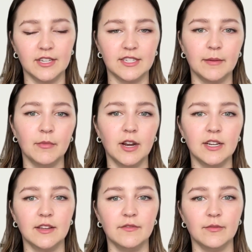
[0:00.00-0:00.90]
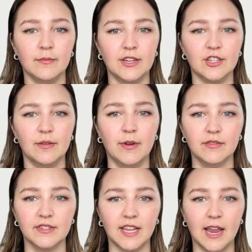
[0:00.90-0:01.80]
to summarize information about
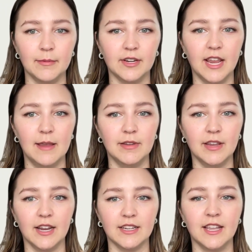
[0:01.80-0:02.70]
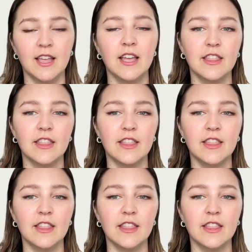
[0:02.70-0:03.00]
cyber KPIs